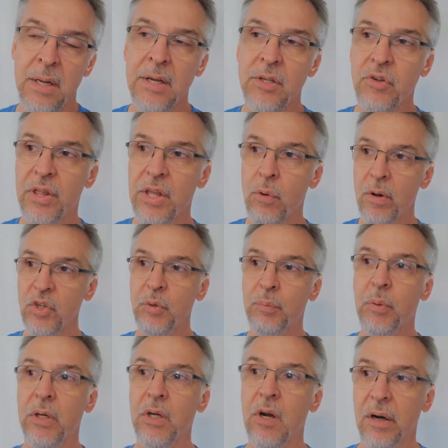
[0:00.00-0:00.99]
So I think once you
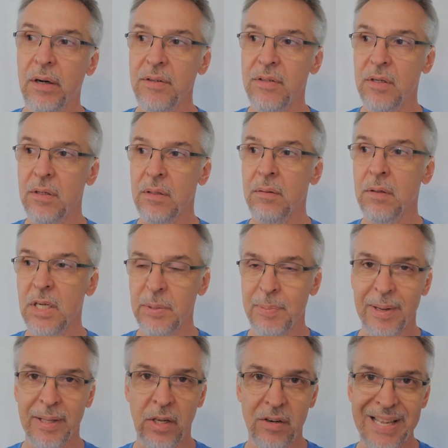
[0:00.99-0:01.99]
put cards in a
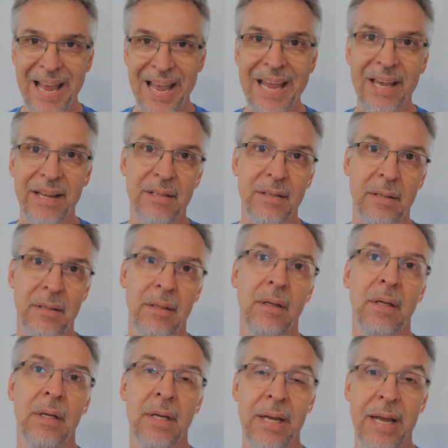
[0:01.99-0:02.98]
spectator's hands
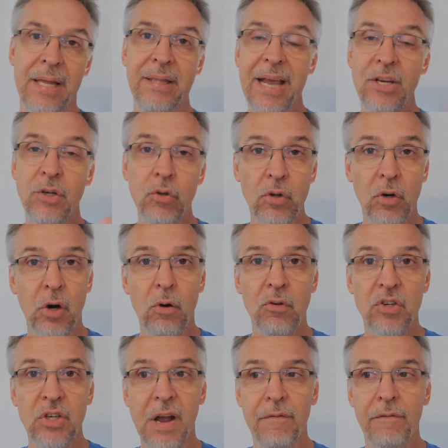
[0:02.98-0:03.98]
and they do their own
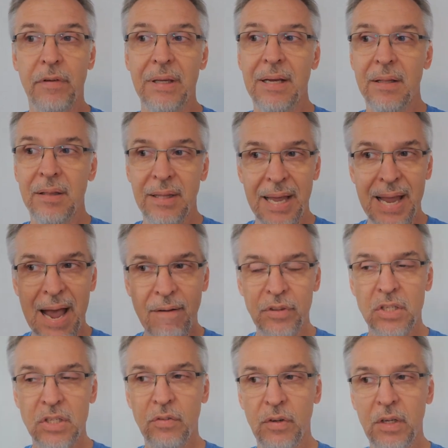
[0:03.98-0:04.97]
shuffling, they have
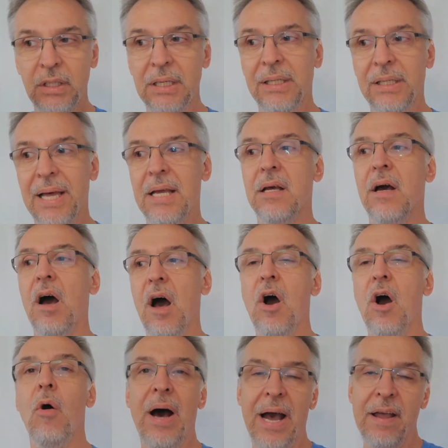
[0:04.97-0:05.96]
this feeling like,
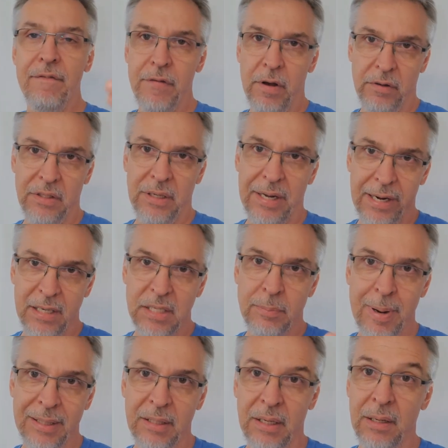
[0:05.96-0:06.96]
oh, I felt it, I
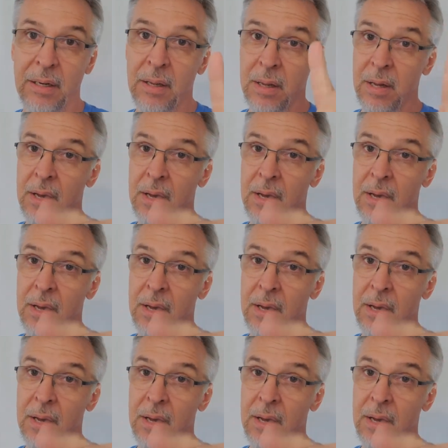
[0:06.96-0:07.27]
inspected it.